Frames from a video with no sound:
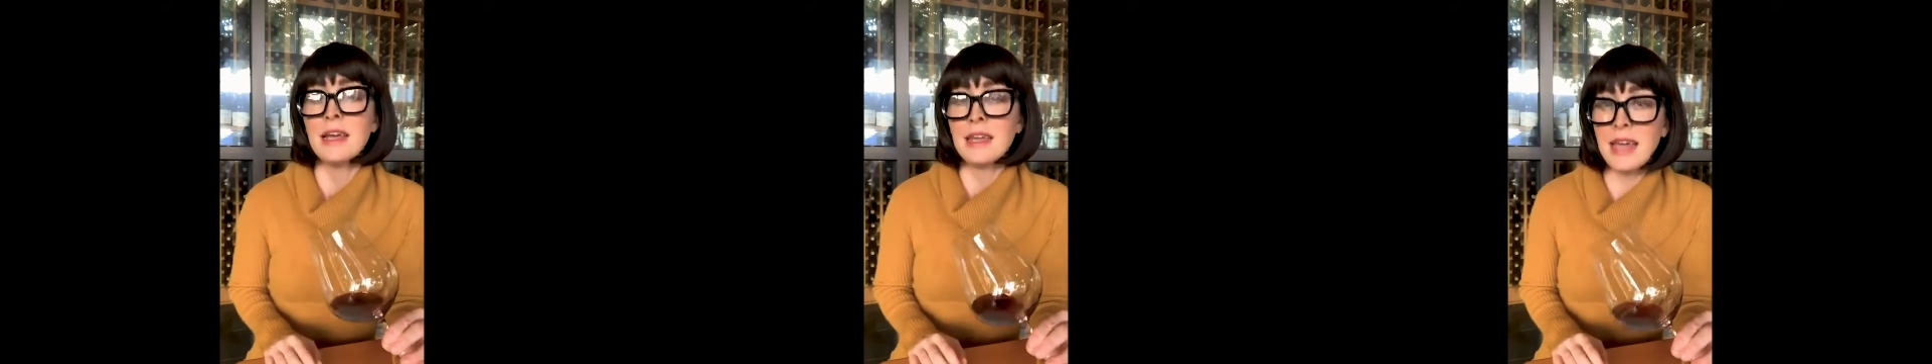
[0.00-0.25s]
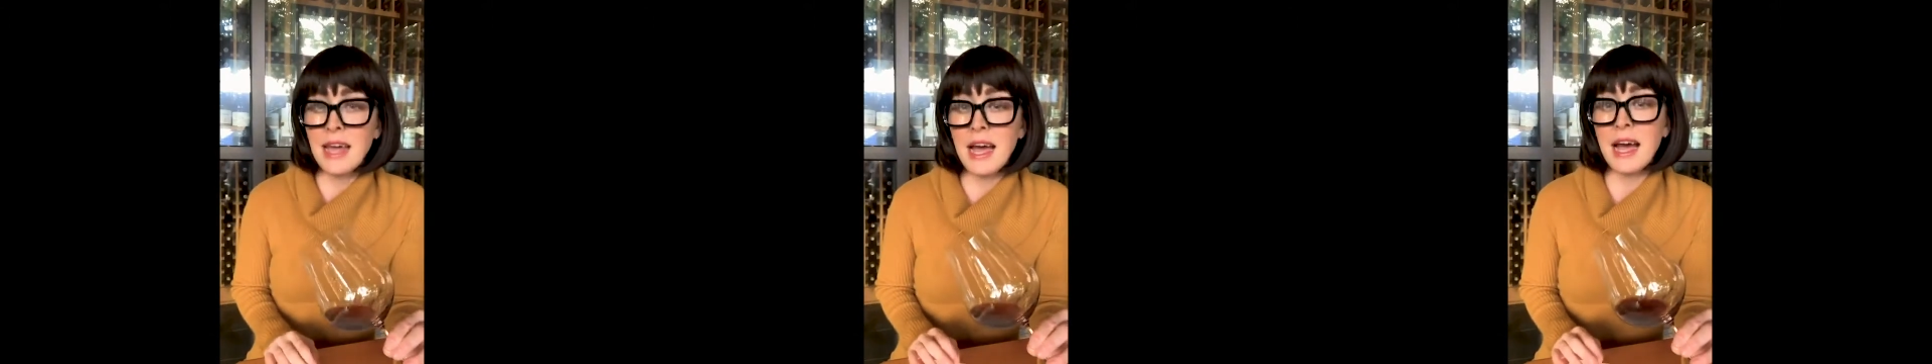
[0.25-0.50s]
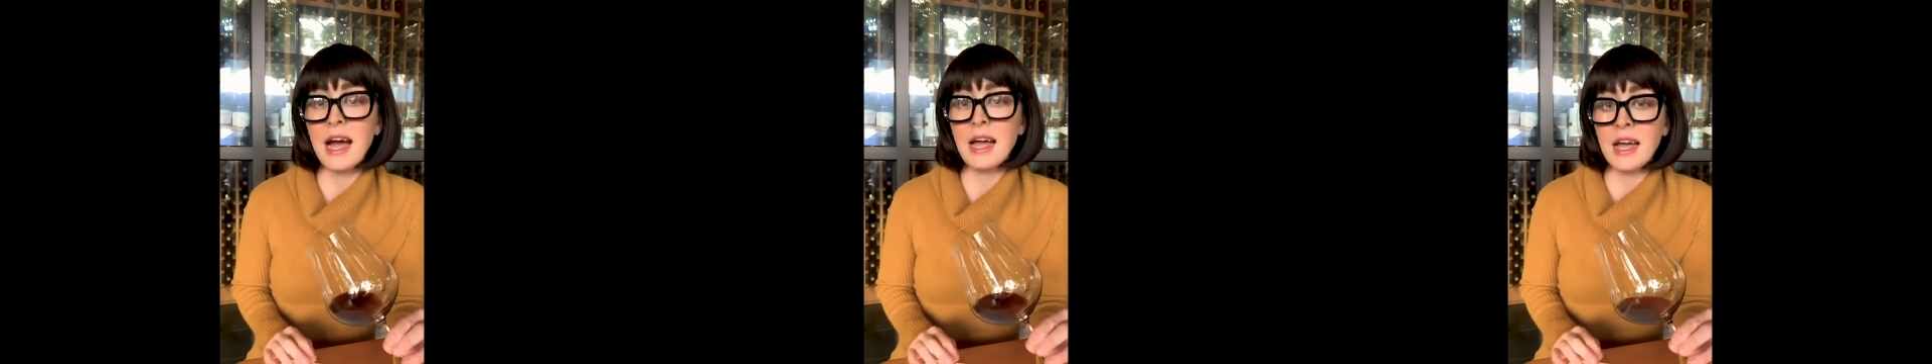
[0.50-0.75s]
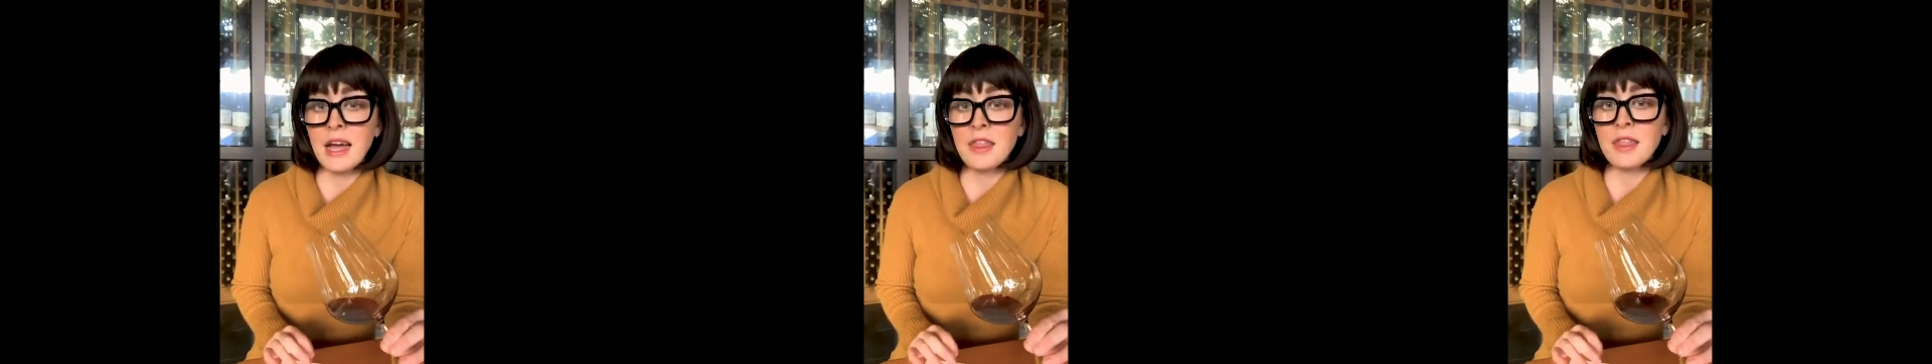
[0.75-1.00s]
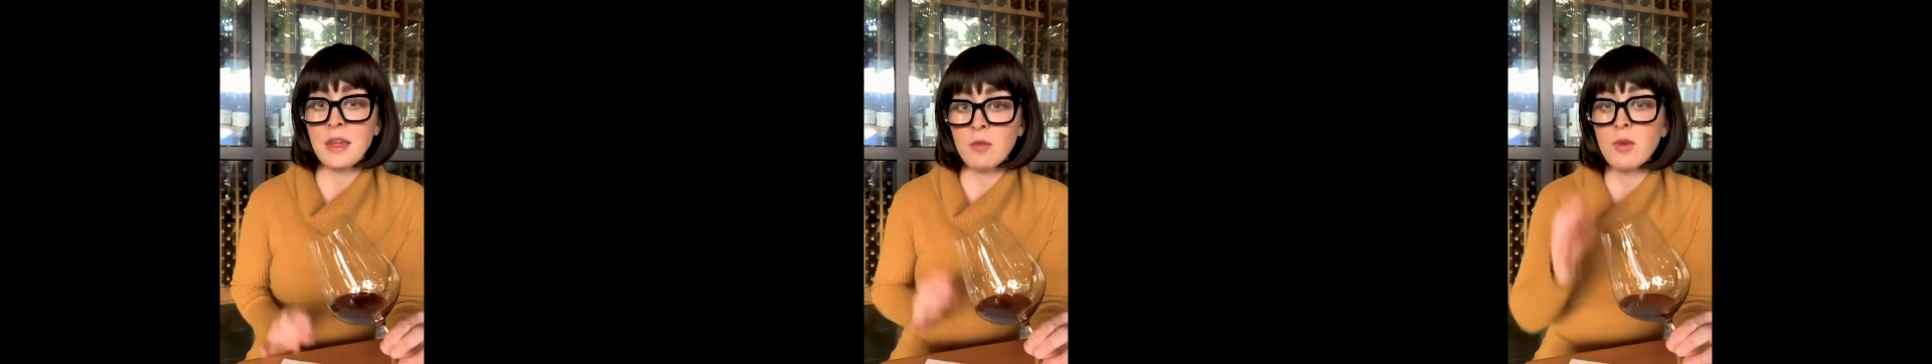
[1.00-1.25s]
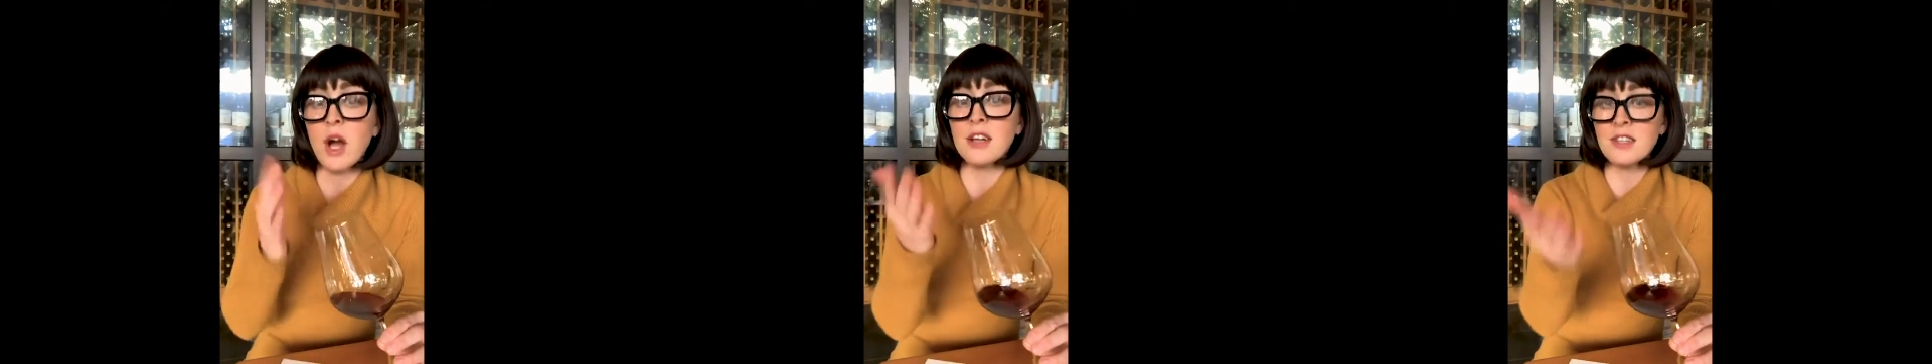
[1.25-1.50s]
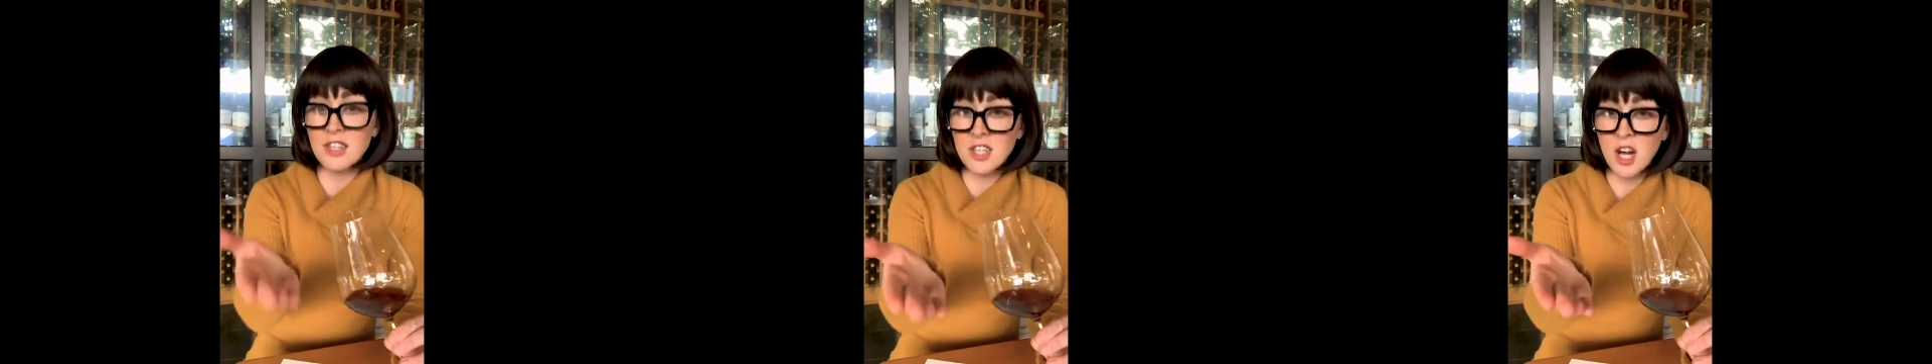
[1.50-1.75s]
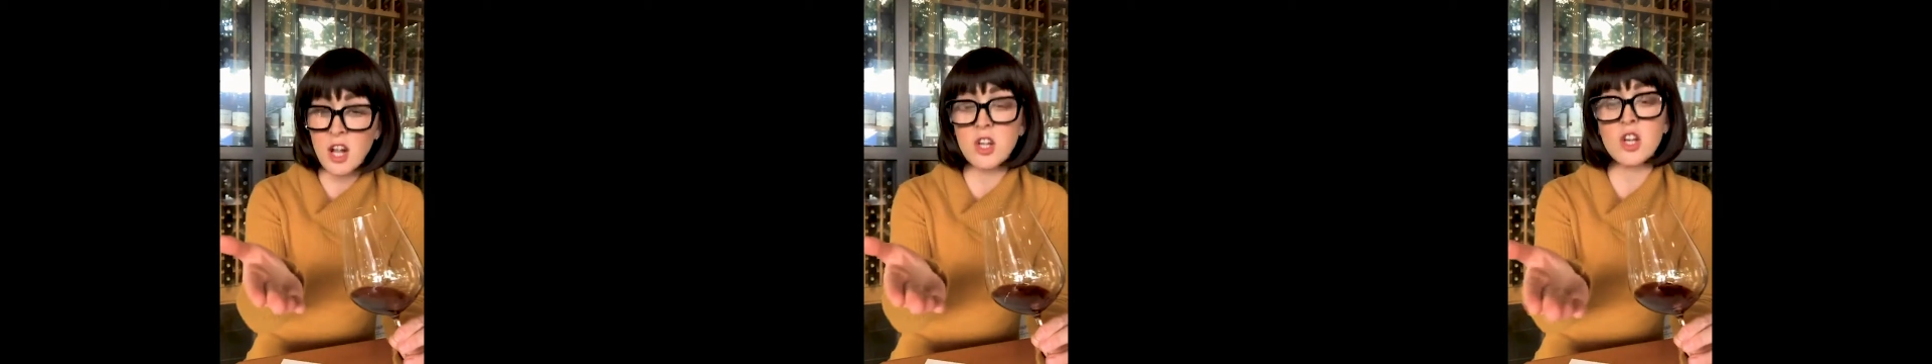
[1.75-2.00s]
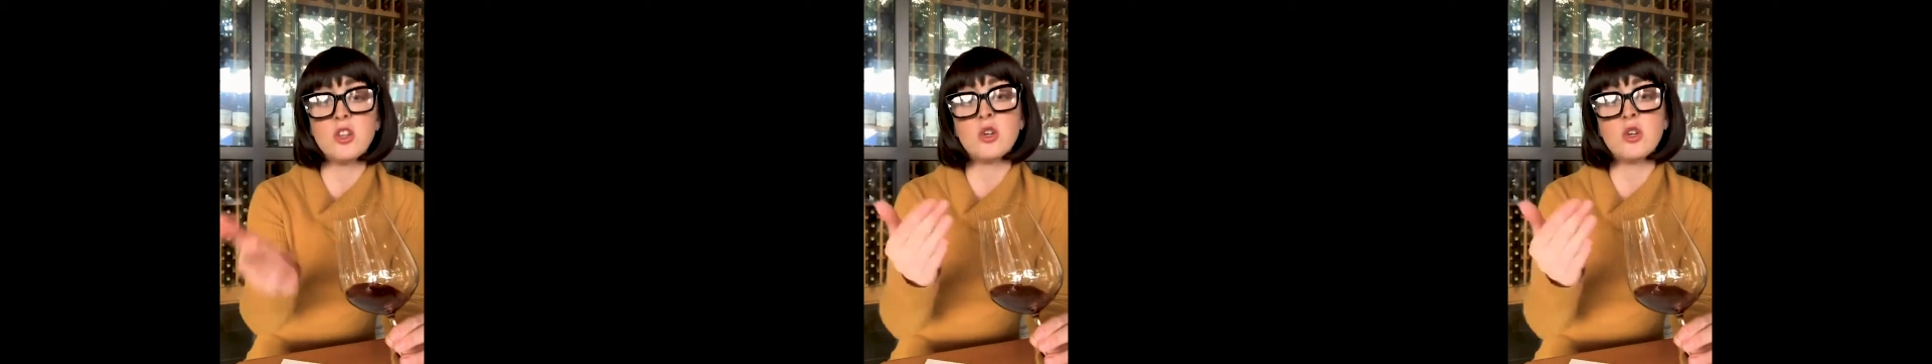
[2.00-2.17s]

Yeah, I rust color,